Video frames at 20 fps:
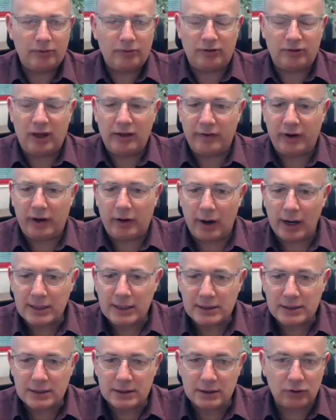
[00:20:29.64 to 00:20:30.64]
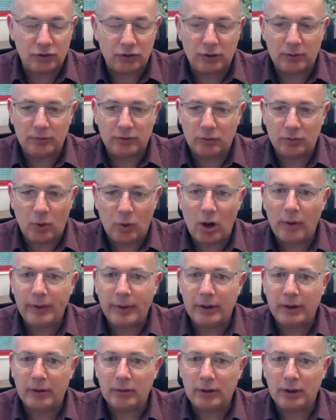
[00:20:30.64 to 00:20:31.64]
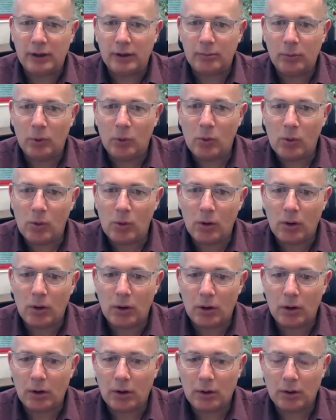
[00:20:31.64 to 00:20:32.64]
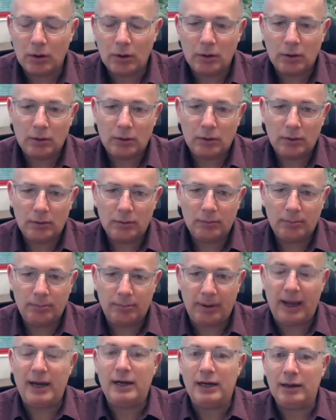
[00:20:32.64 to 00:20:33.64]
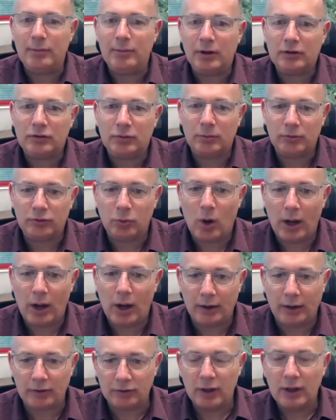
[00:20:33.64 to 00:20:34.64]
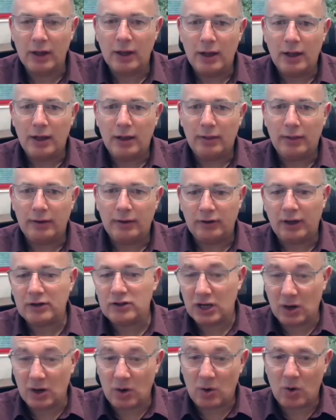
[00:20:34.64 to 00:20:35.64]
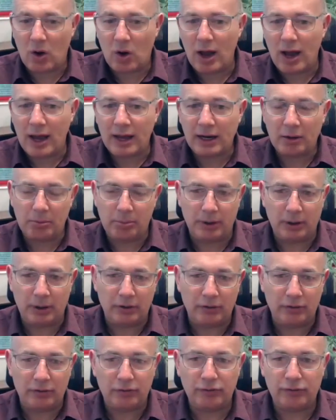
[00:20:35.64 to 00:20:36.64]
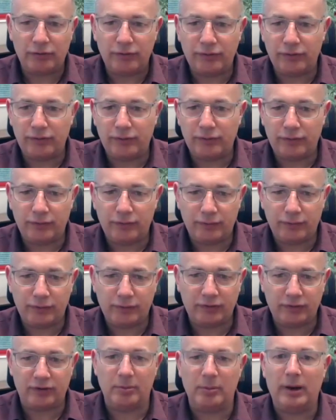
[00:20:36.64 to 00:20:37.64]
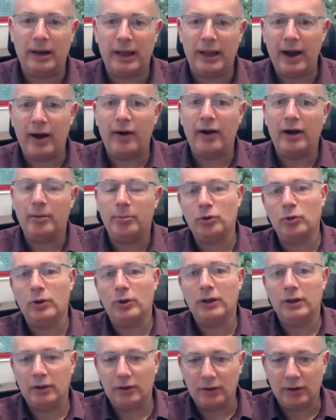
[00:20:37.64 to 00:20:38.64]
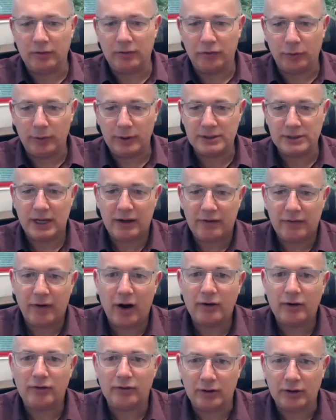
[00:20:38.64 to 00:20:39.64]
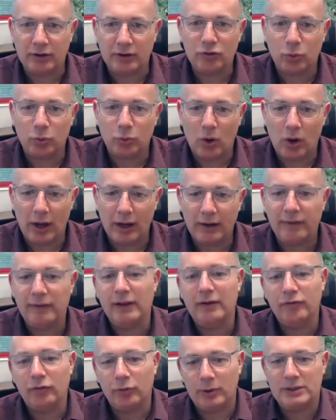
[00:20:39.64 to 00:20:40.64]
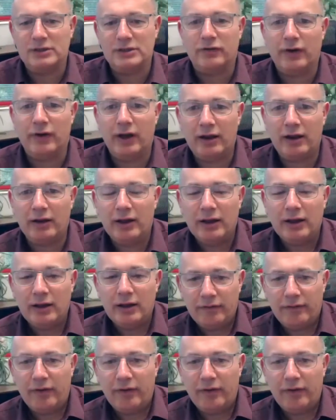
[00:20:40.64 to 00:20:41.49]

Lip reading: the saving graces in terms of why we don't get more pandemics from swine is there's actually quite a bit of similarity between the influenza A viruses in swine and the influenza A